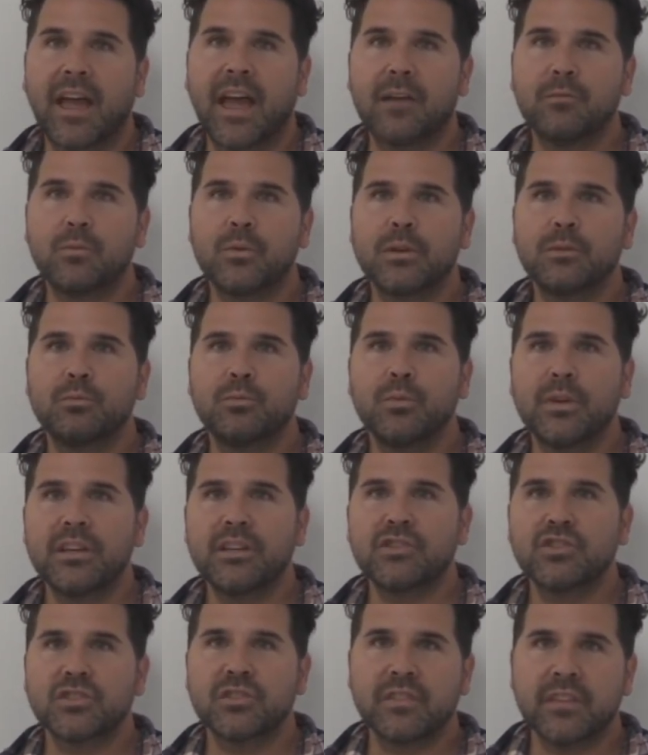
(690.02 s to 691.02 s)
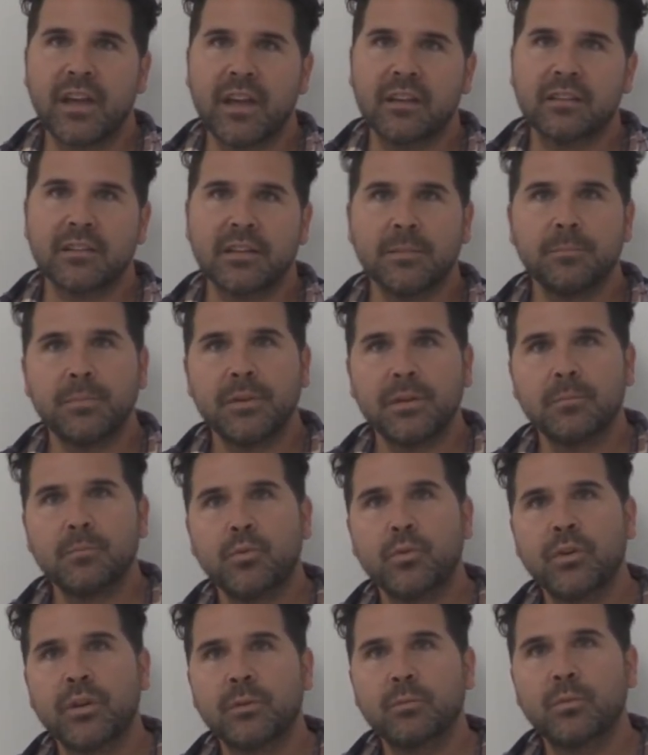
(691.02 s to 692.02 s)
Have we reached that tipping
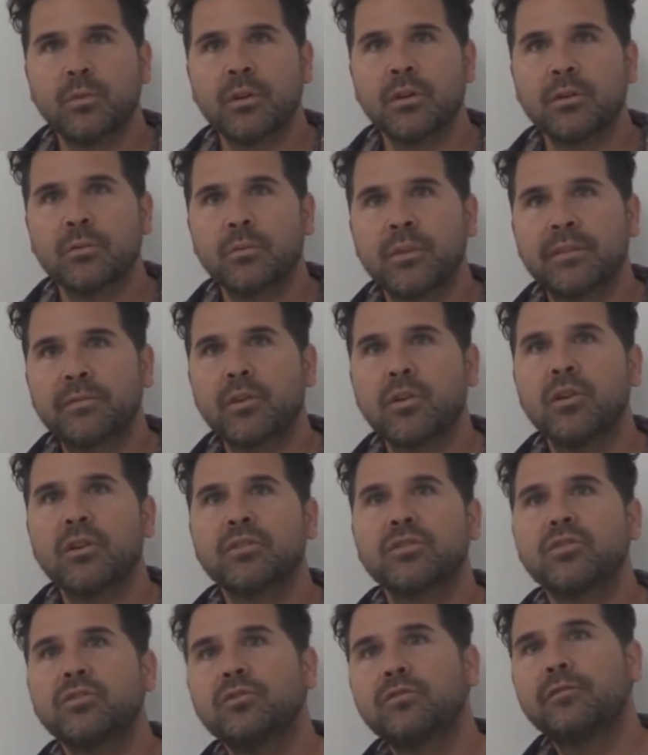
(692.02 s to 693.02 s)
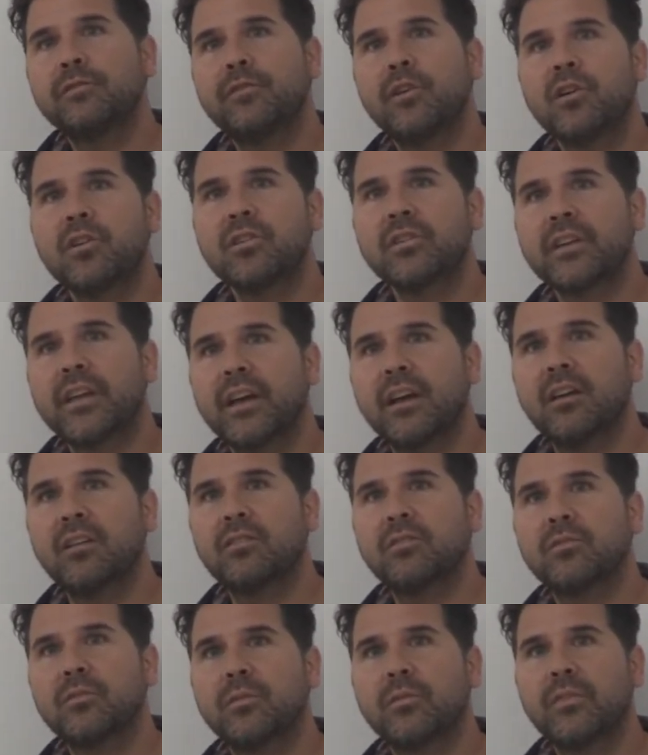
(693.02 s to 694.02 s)
point where we've gone too far
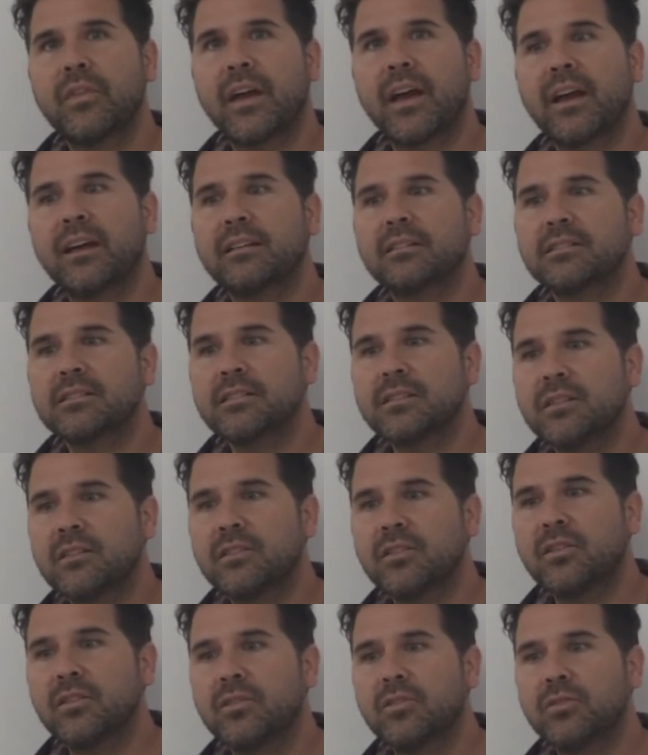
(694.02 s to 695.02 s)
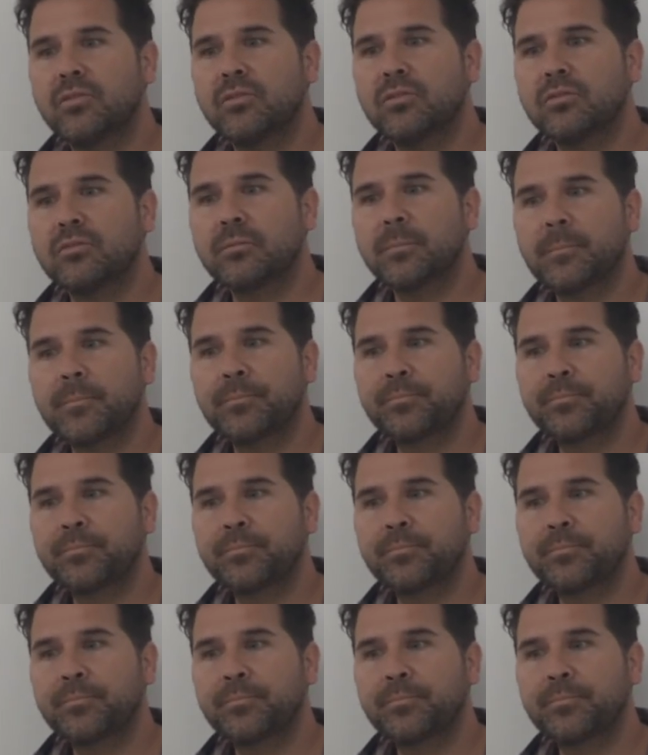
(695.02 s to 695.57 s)
now that, you know,